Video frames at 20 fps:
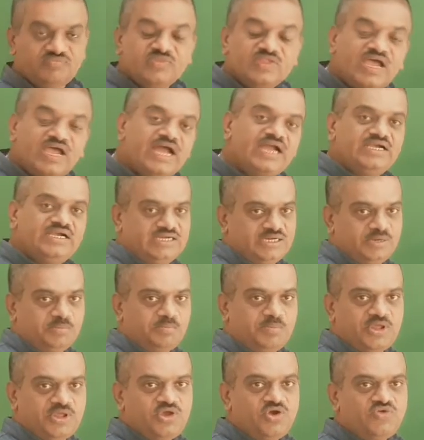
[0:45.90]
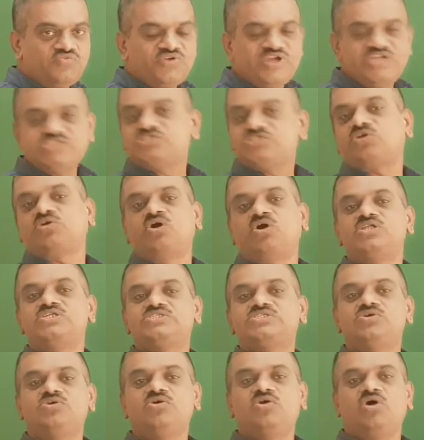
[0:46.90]
And Bryophytes are
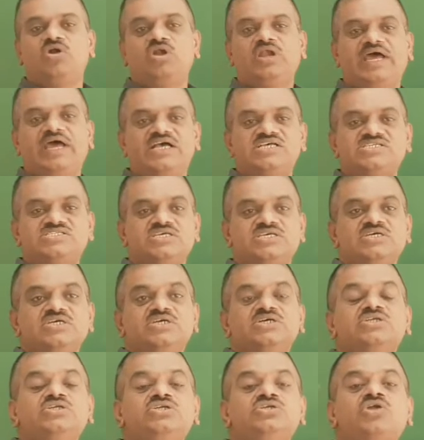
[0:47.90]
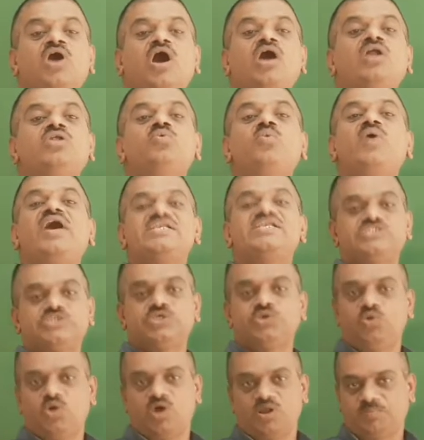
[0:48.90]
also called as
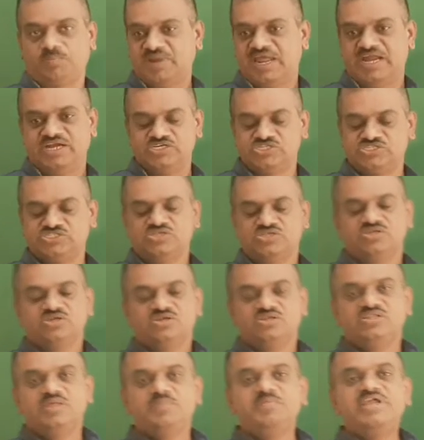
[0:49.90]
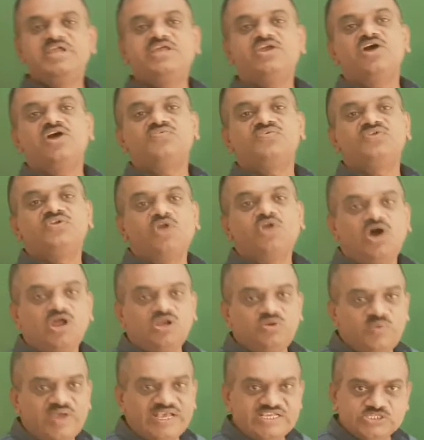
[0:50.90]
non-vascular plants. The meaning of
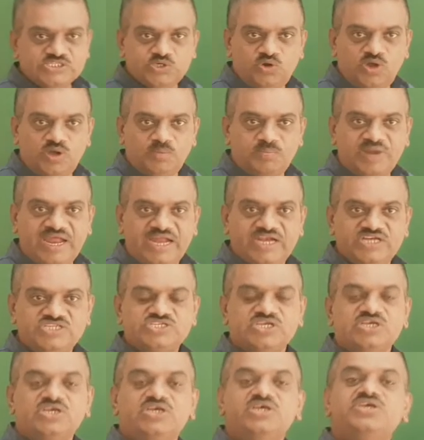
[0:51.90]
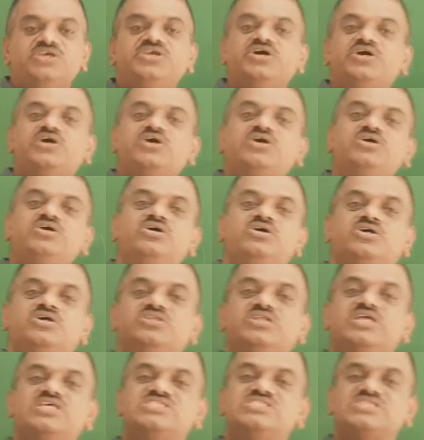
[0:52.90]
non-vascular plants here,
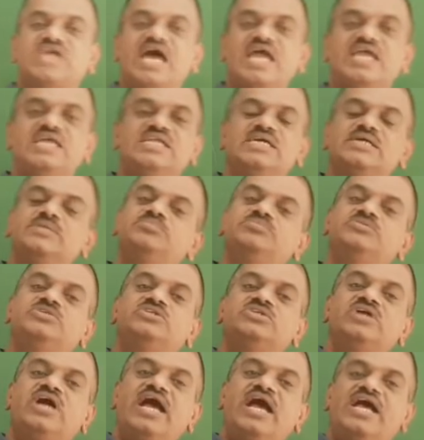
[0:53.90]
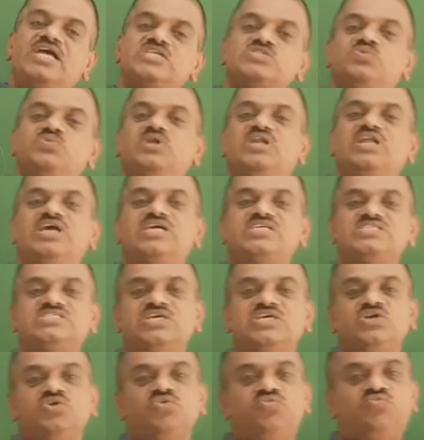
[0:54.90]
the xylem as well
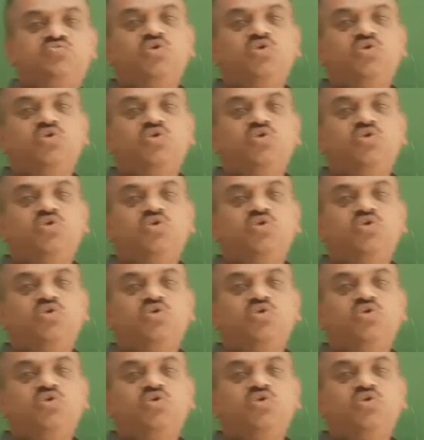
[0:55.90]
as